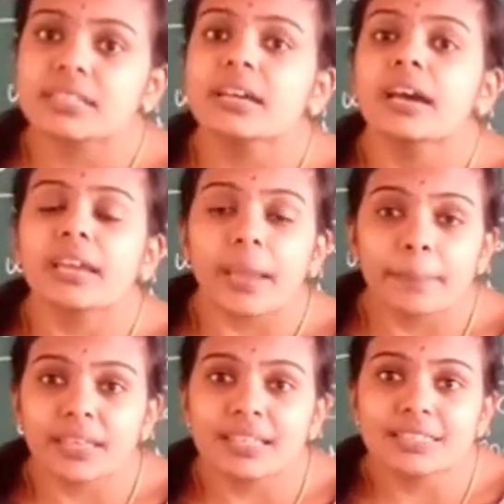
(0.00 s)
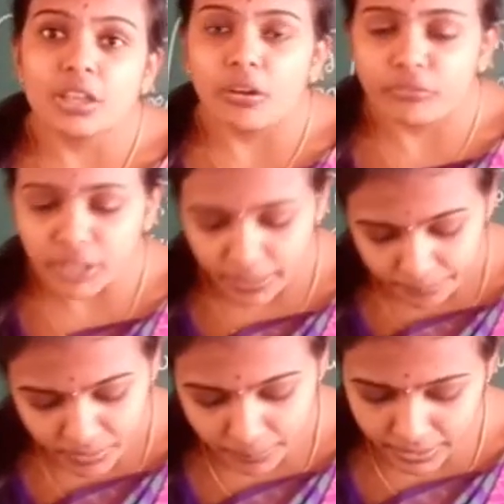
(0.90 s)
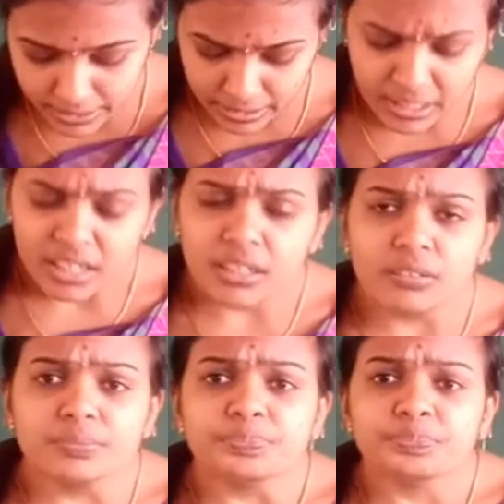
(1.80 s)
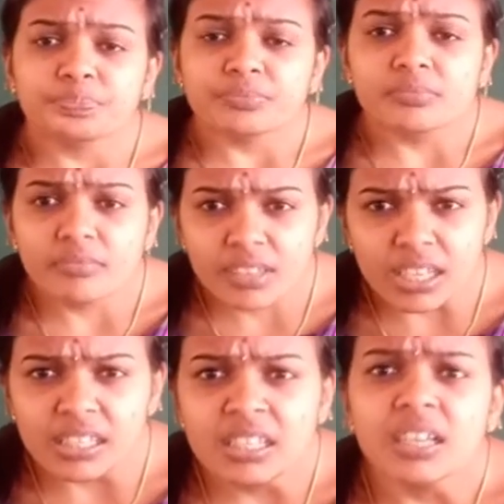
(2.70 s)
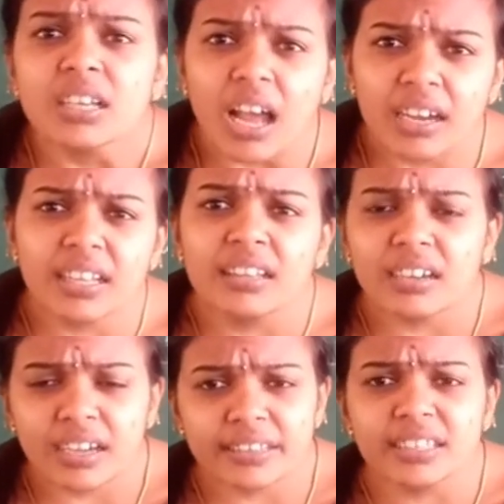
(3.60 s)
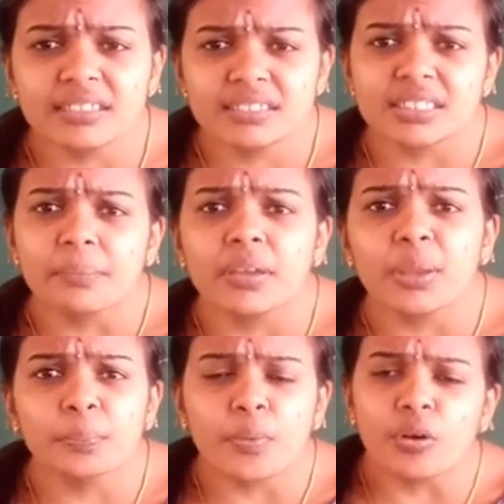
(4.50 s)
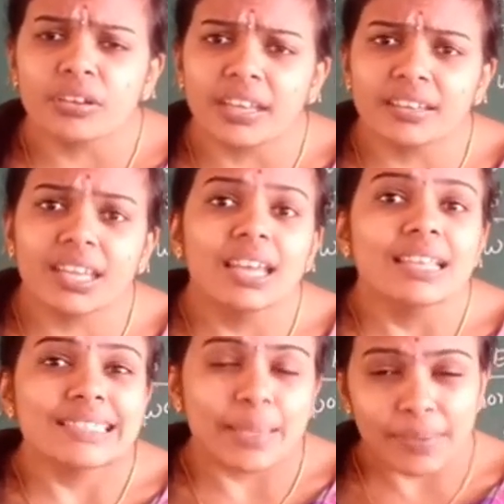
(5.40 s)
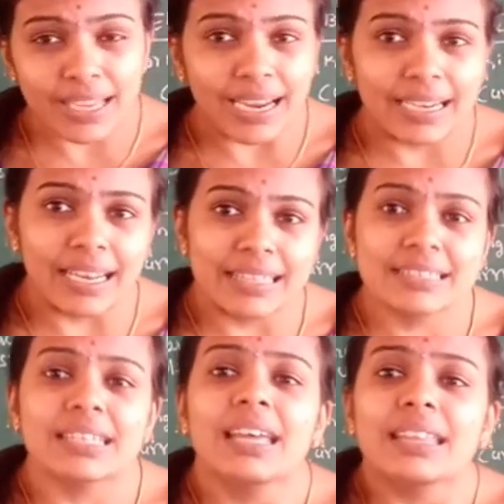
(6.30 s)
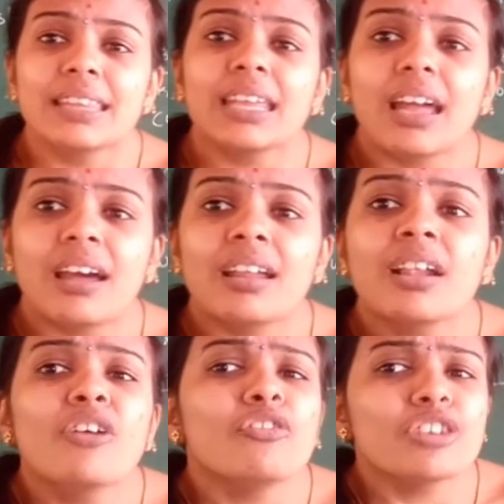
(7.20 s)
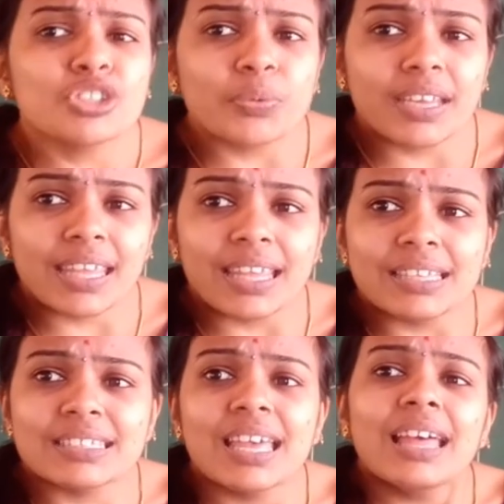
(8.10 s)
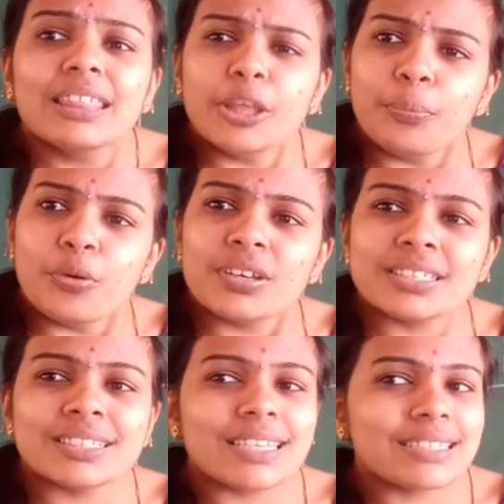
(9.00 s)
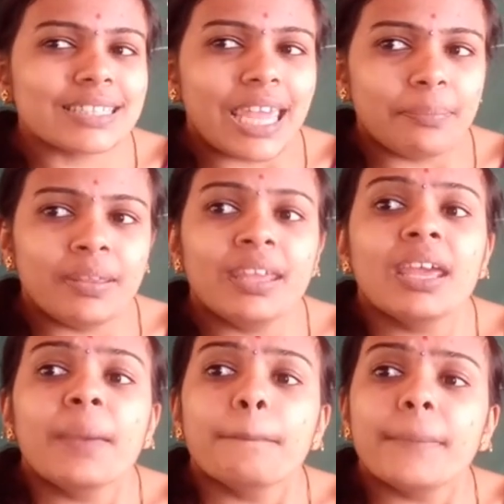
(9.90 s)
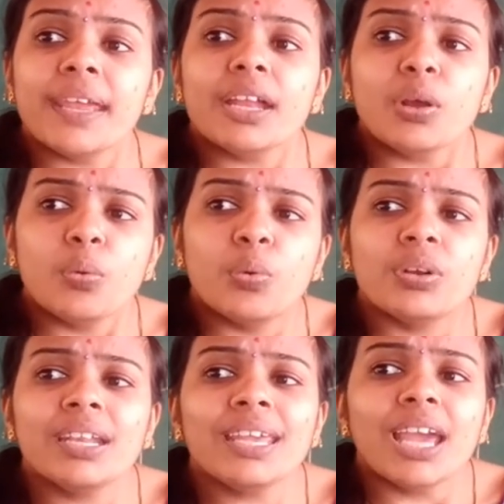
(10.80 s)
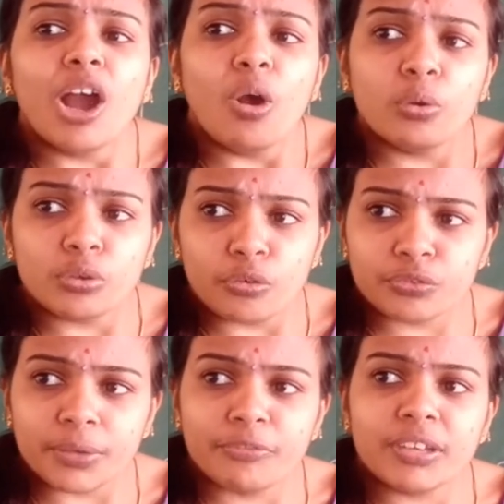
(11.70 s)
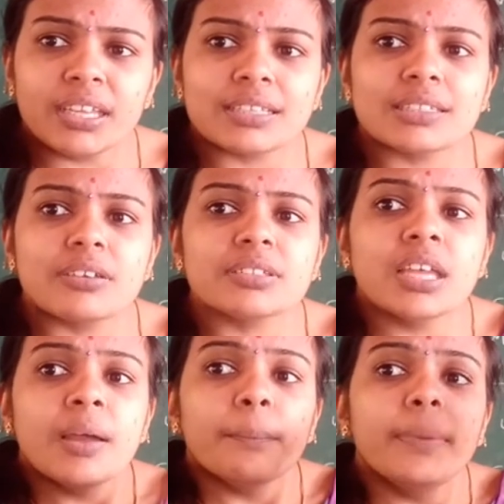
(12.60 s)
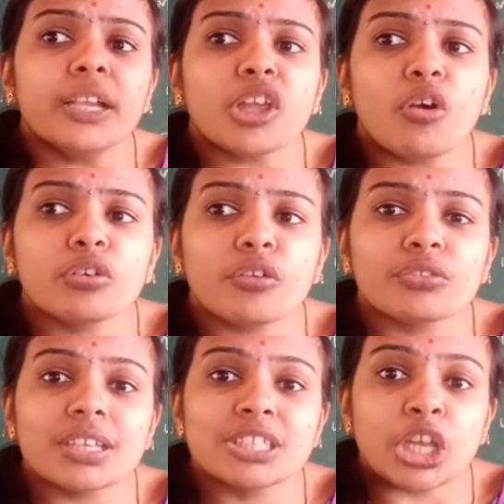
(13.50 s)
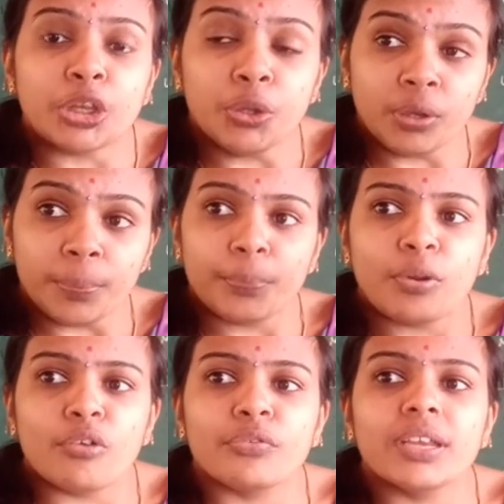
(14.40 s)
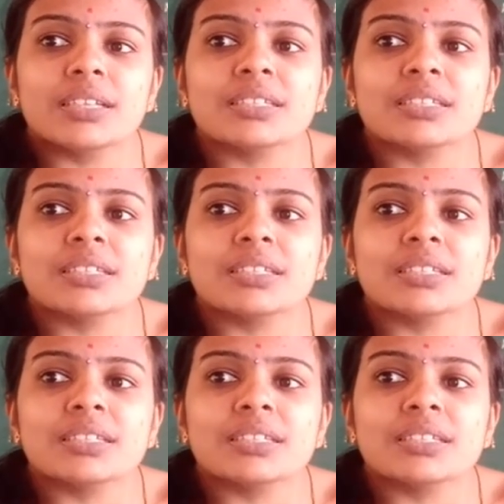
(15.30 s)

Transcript: capitals of the meeting. Now, other some important SEBI guidelines there are. First one is the bonus shares can be made only out of the free reserve built out of the genuine profits